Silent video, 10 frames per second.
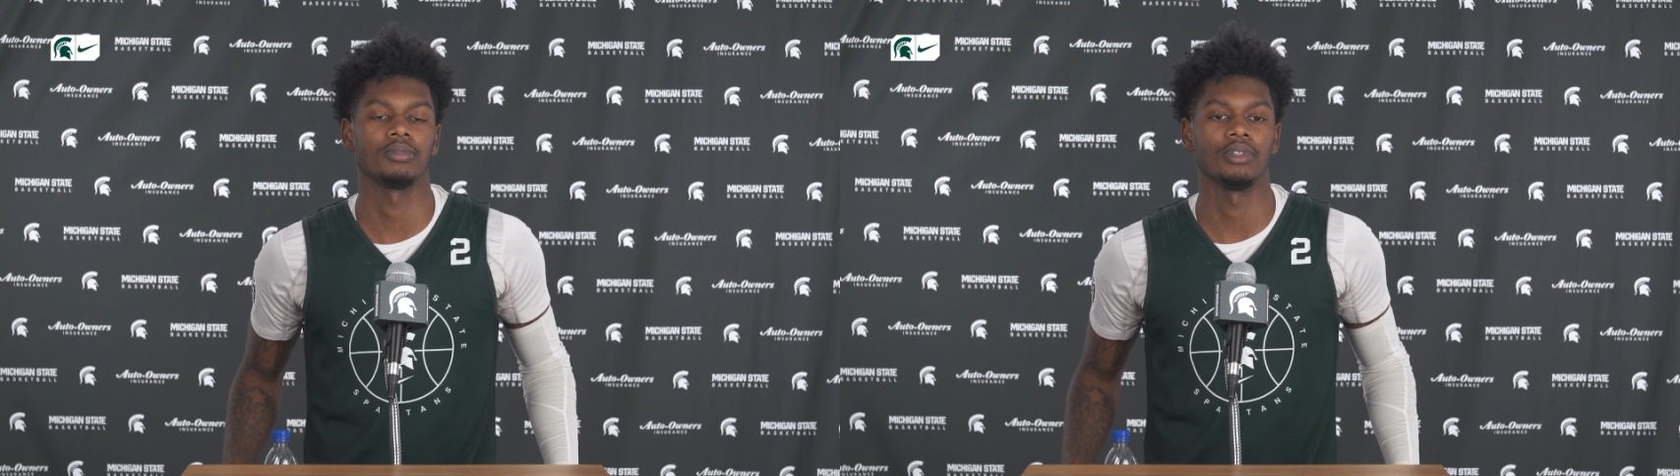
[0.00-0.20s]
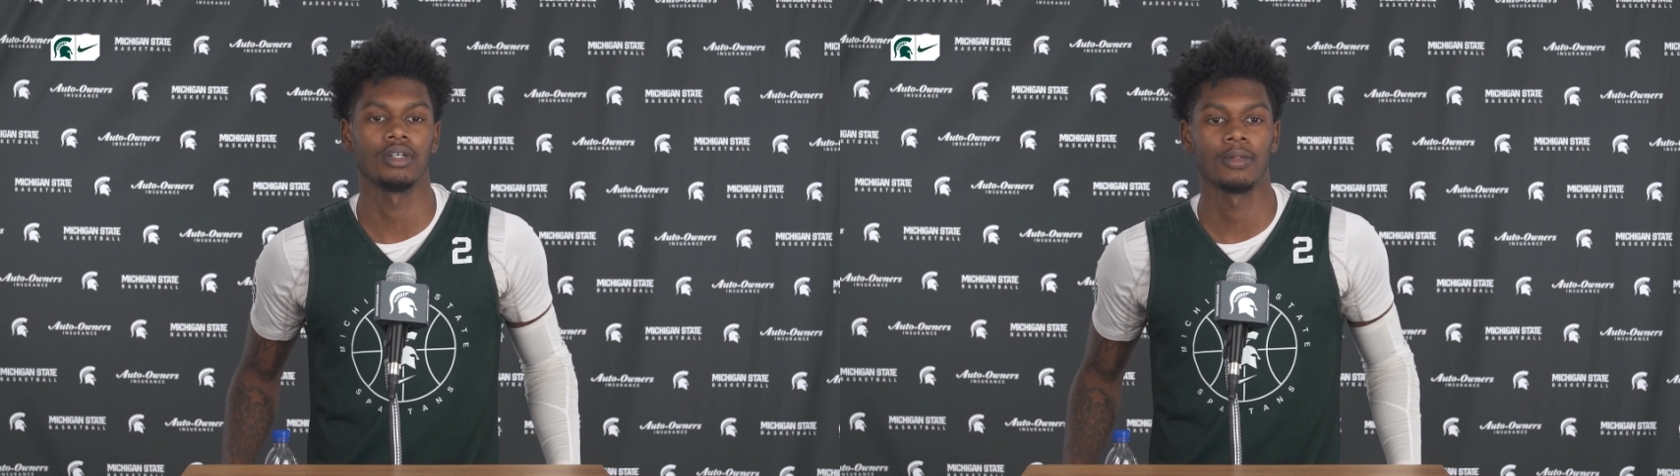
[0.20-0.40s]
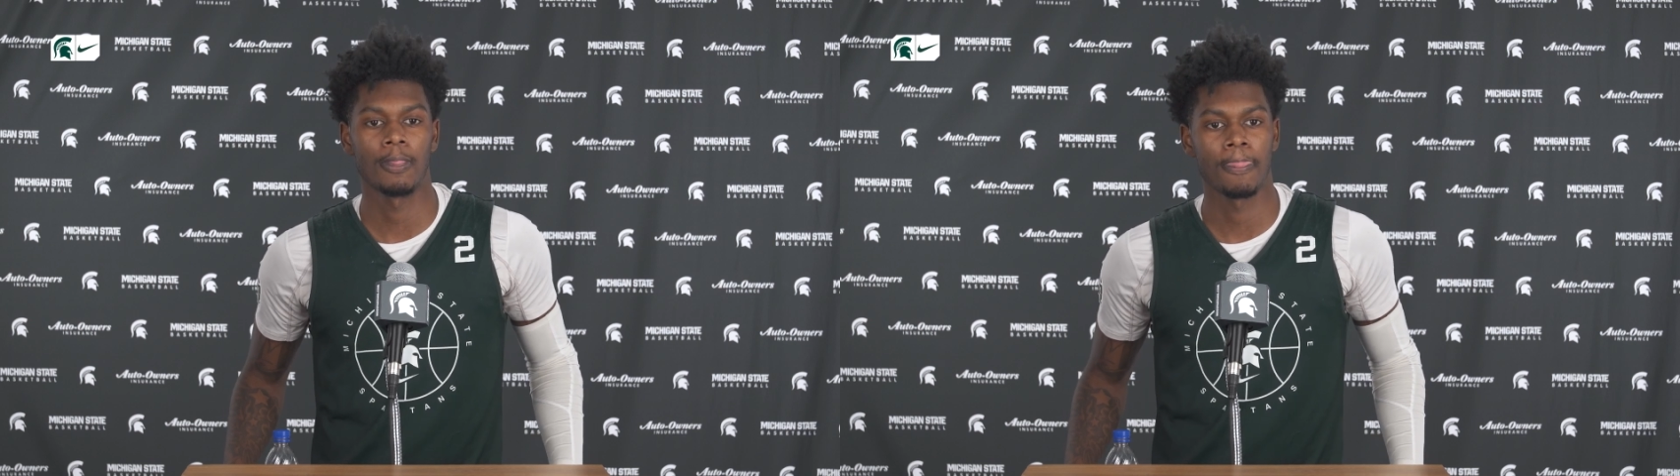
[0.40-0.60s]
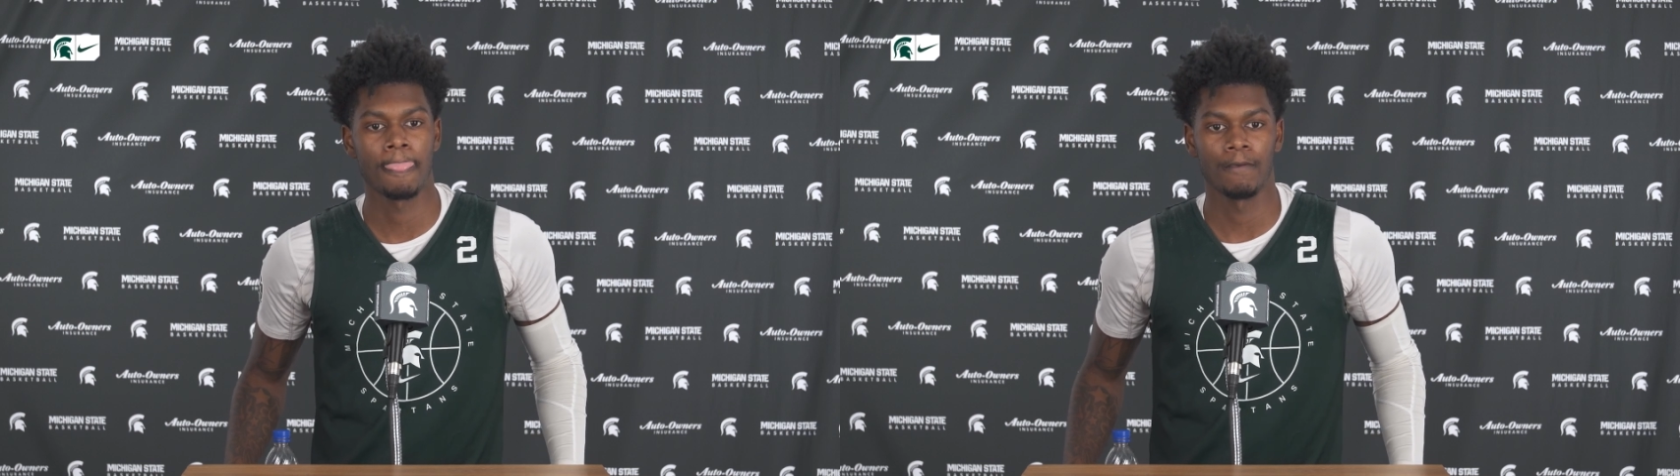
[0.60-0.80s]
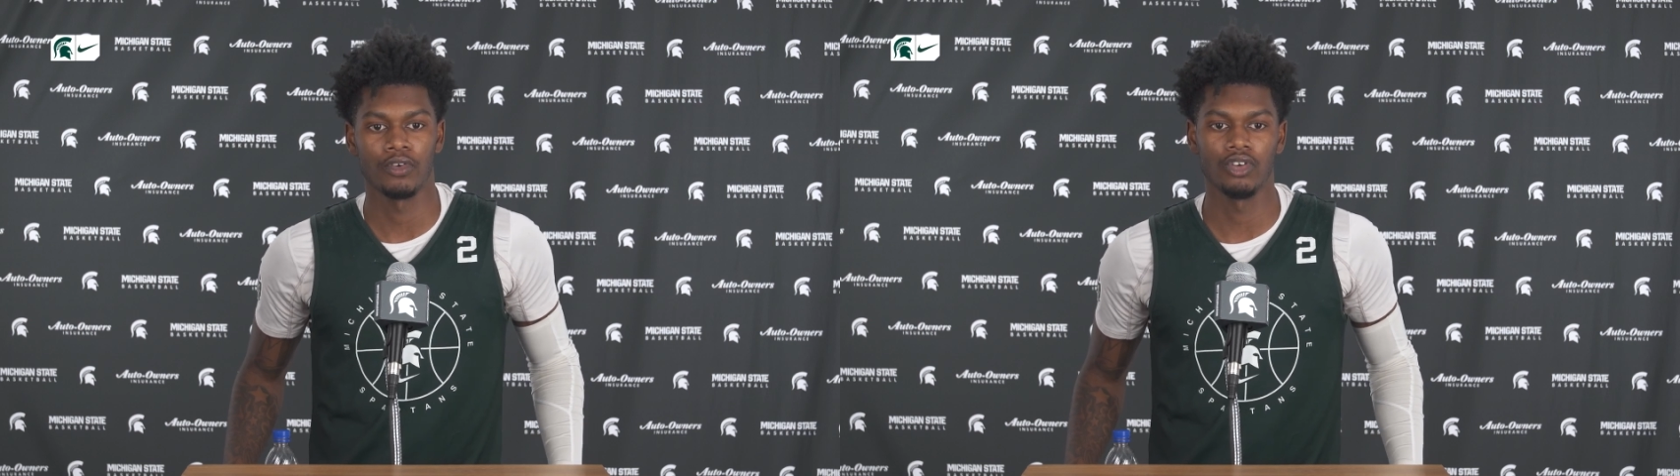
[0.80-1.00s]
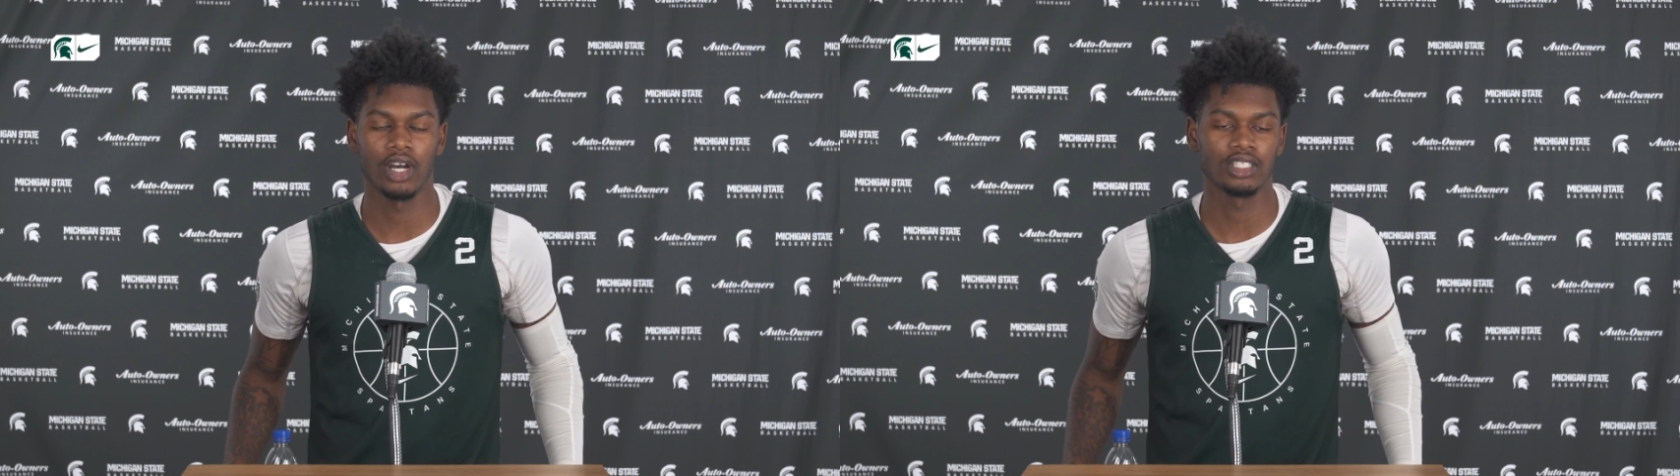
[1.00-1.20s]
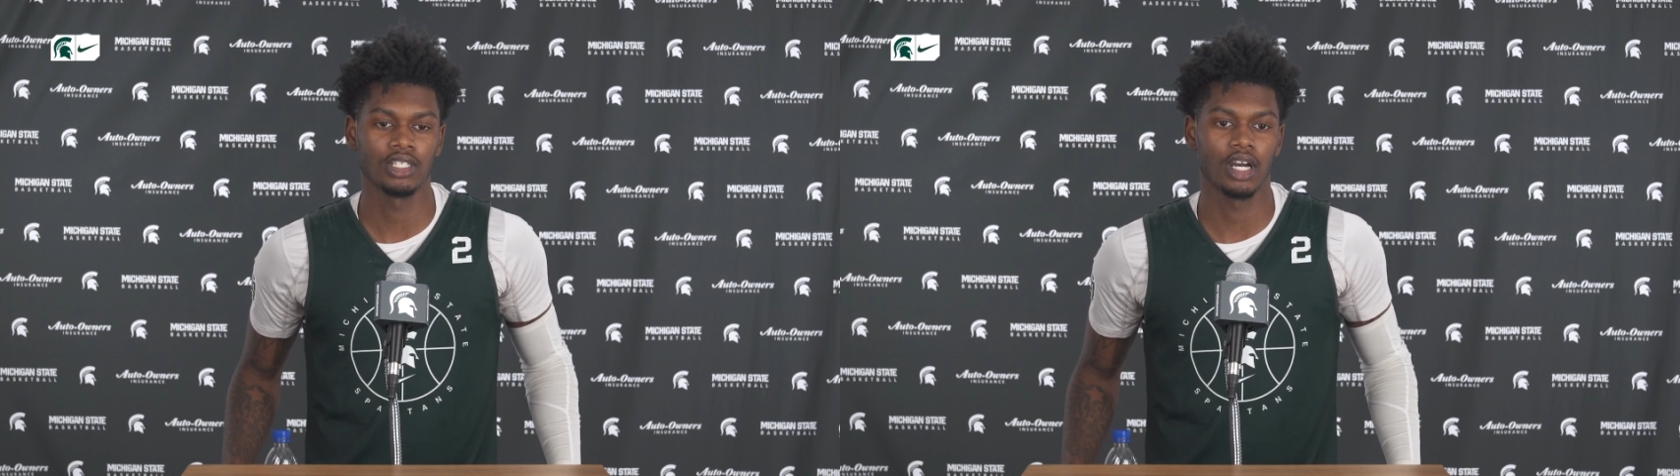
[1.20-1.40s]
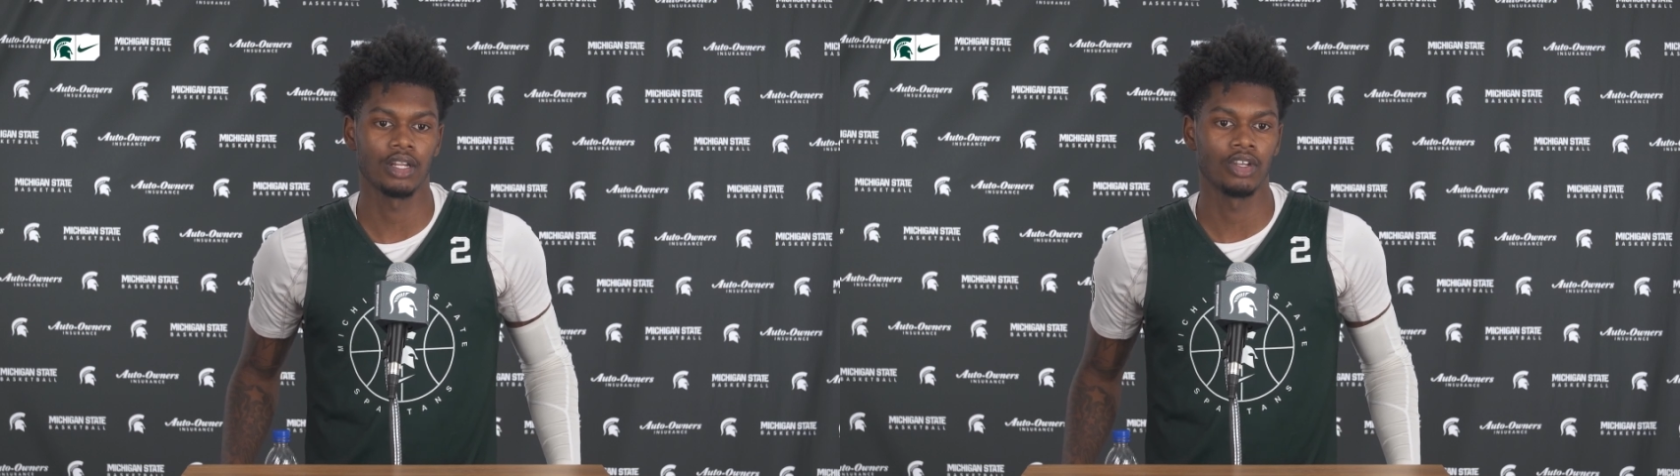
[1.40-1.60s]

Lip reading: But, you know, I just gotta